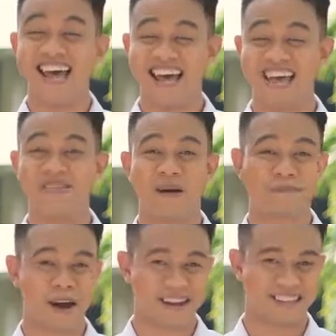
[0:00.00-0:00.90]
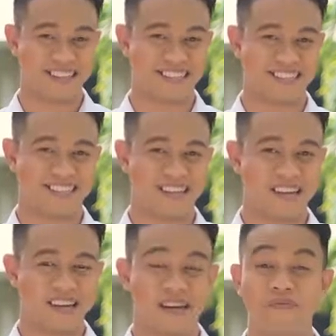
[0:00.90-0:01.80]
and a predicate.
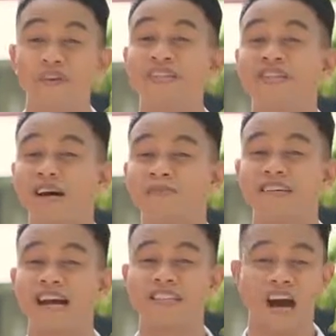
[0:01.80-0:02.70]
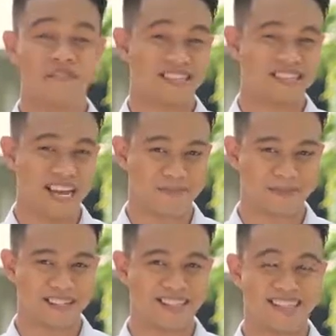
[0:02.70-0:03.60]
The subject of the
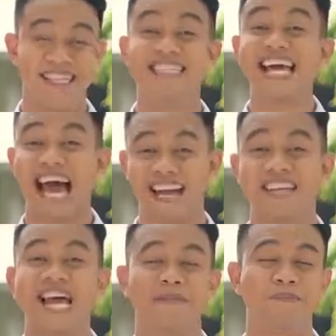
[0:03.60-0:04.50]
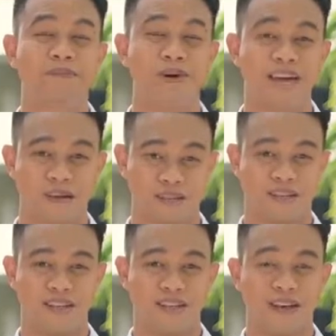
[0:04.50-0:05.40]
statement is academic
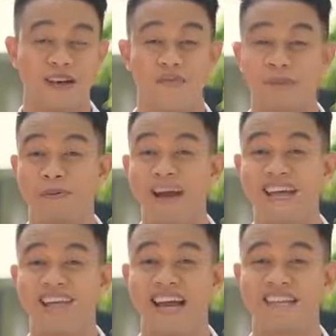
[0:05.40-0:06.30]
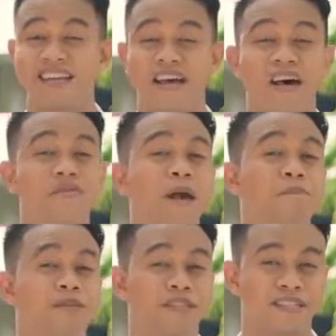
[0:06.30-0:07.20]
burnout. The predicate then
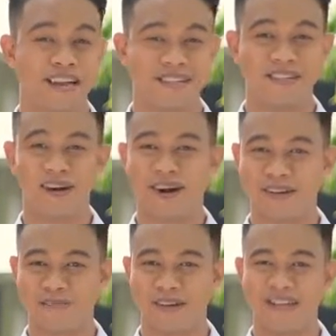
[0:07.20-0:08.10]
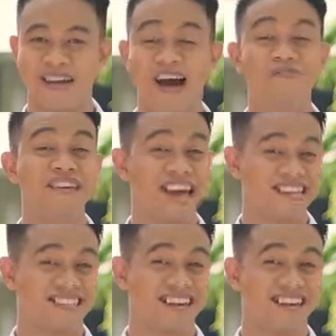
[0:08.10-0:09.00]
presents the argument of the
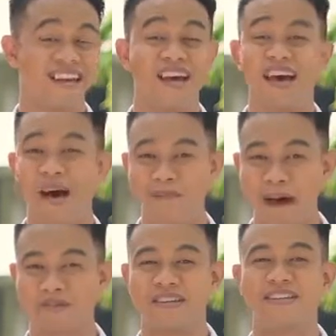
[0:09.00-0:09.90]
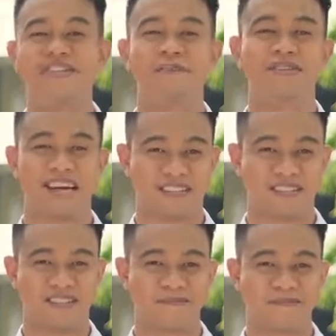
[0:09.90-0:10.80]
essay about the
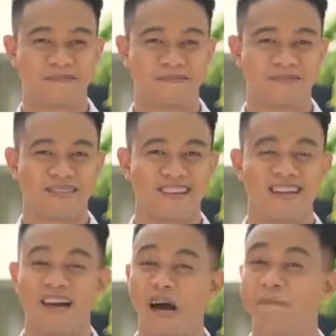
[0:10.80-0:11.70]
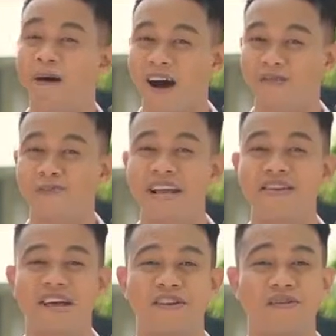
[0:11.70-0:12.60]
subject. Upon
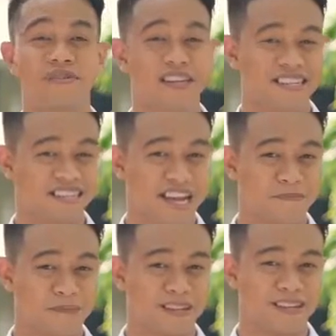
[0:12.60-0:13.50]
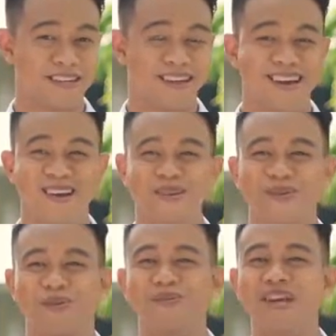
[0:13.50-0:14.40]
reading your thesis statement,
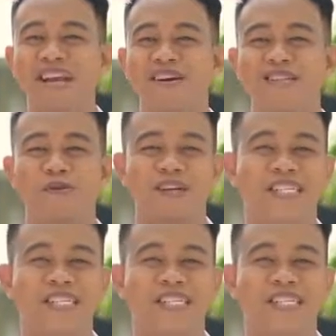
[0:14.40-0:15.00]
your readers will